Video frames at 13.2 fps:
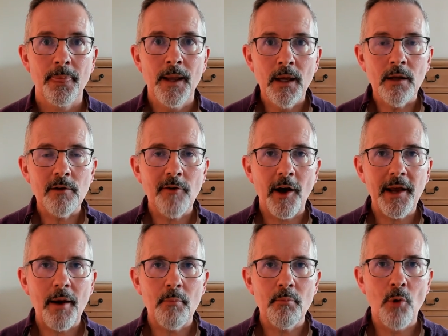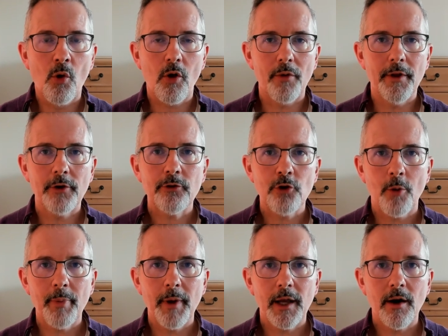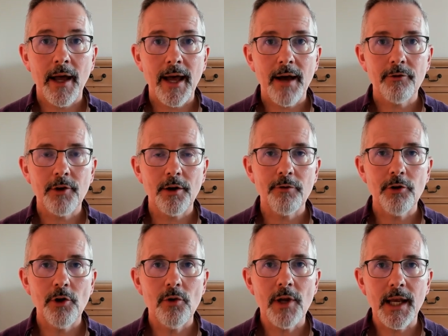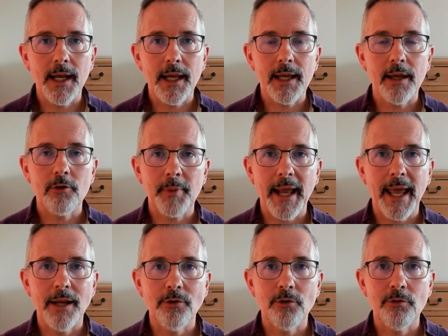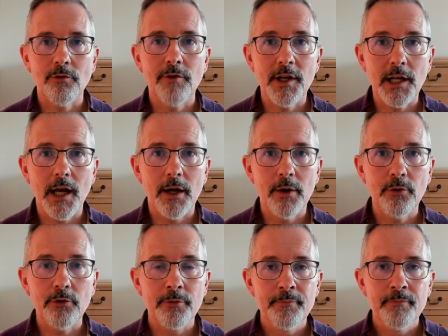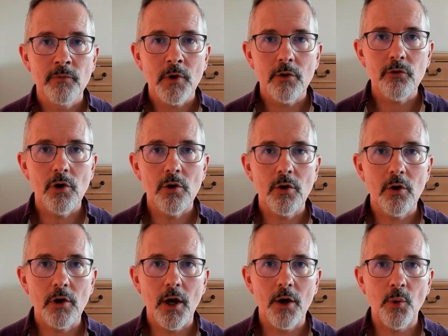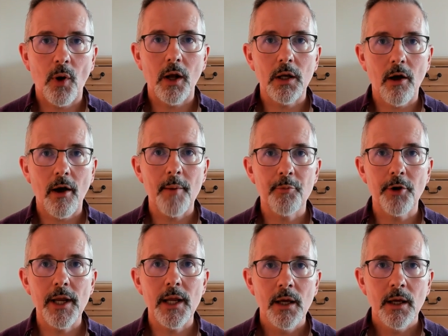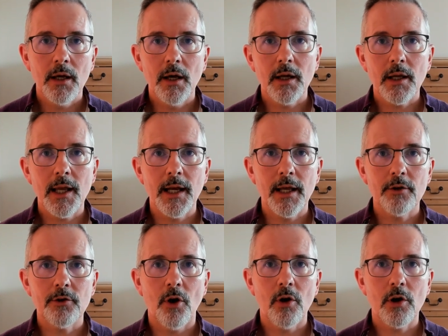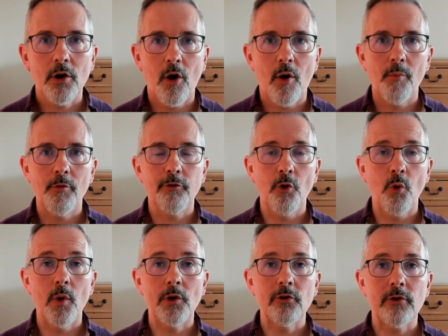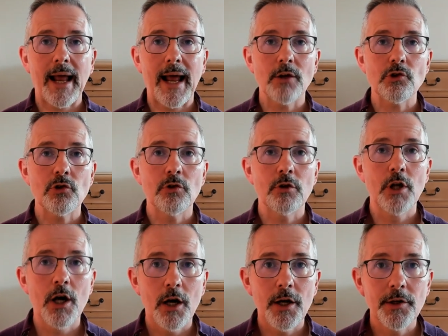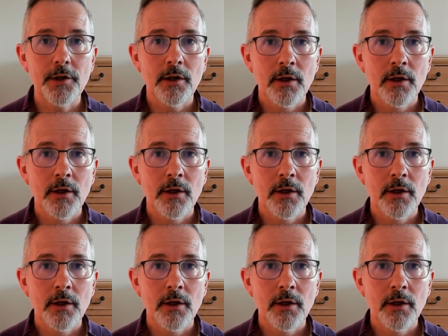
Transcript: To find out more on this topic, I have done a few Killick Explains videos, so you could go to our library at killick.com/learn.